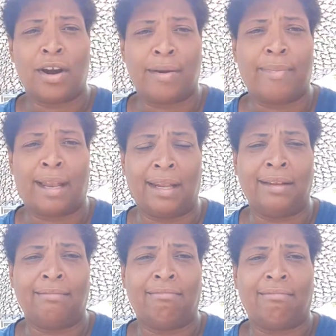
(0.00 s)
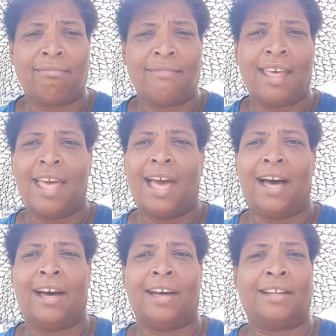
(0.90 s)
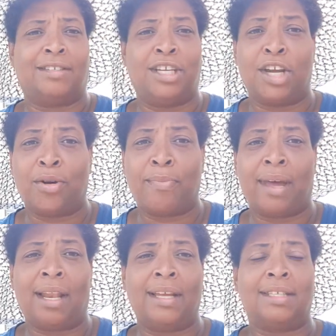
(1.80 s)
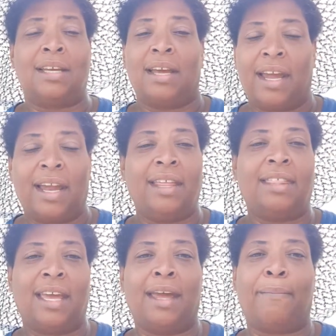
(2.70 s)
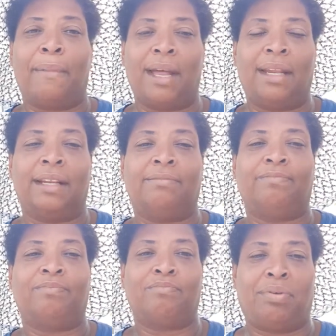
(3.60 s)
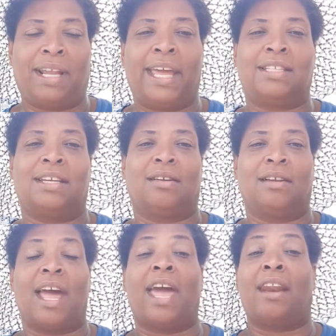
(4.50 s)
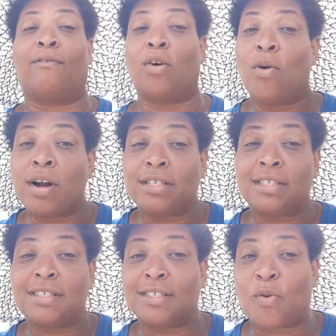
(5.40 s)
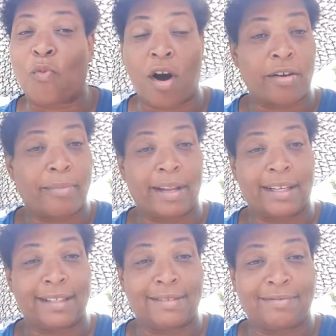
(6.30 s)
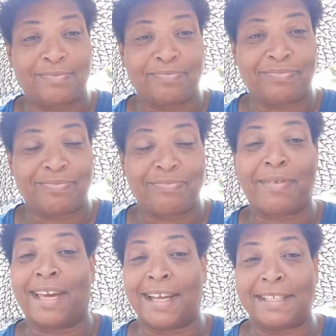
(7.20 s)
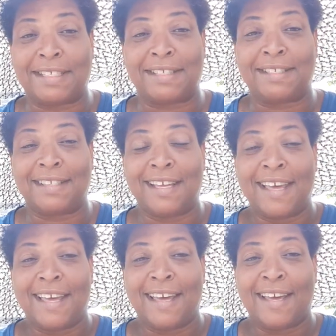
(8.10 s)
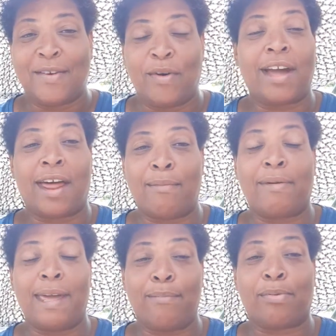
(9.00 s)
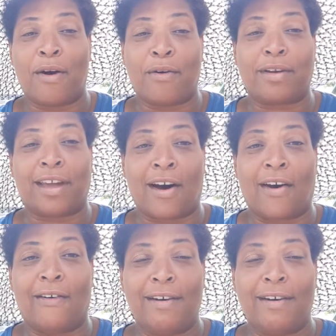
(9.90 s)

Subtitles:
melon, Tigger melons, anything melon planted. And of course, watermelon, because we gotta be broke, y'all.